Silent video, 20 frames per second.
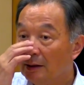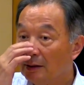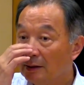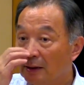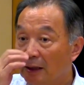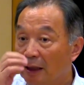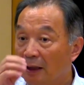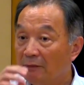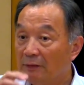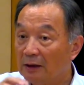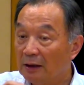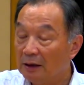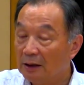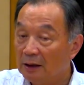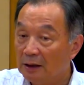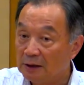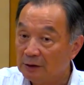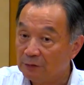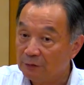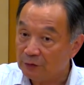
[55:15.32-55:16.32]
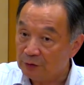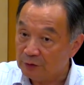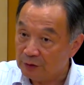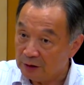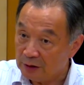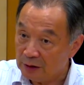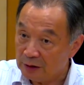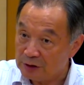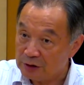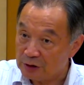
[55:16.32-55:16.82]
they have a lot of
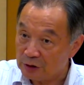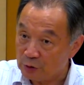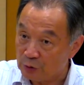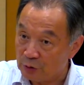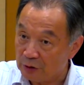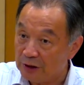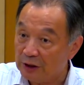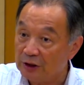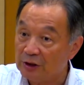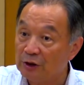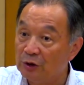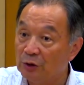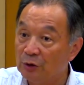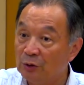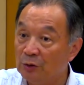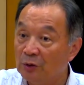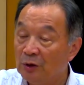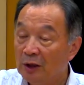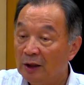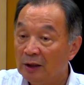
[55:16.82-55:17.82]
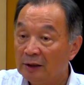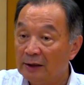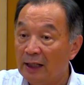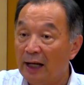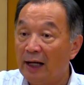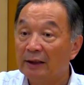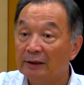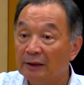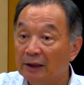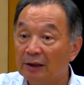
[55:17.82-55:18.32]
the traditional
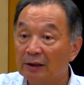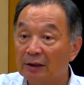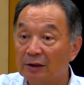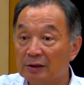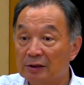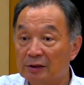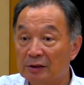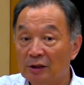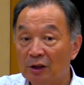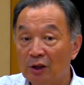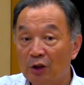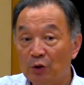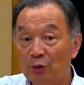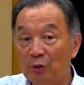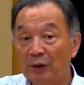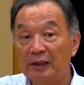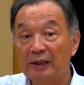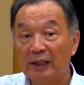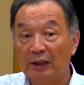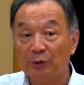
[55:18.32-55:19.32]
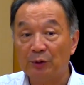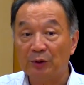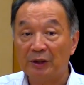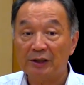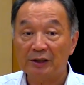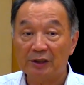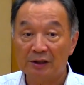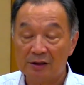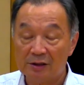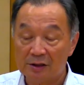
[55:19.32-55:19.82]
techniques
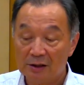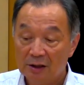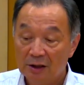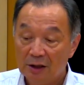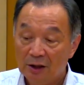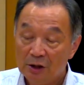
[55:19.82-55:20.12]
regenerations.